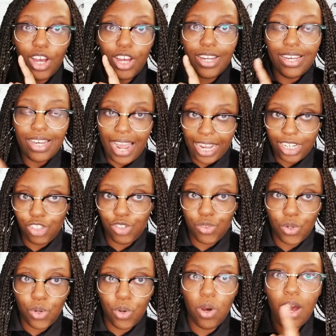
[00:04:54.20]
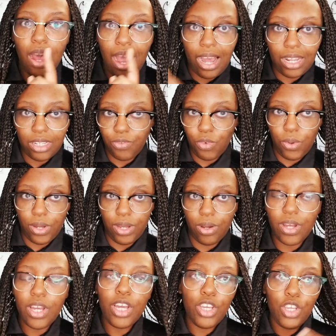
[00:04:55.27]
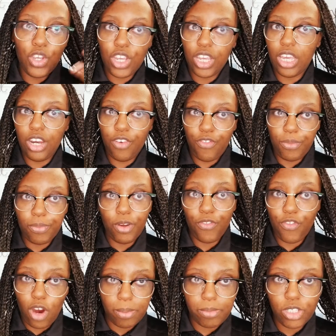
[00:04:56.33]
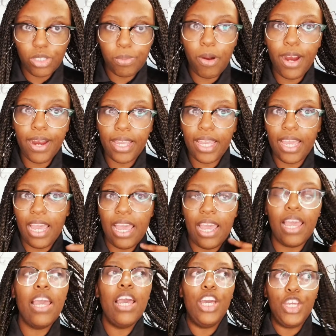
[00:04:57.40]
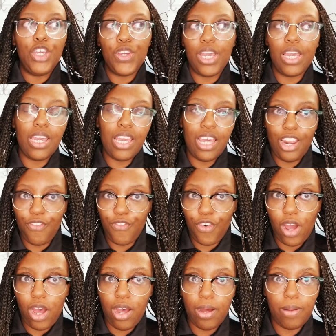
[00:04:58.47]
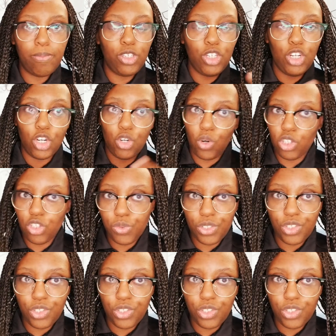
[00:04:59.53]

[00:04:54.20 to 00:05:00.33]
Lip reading: natural olive oil. You can get it from your farmer's market, you can get it from your grocery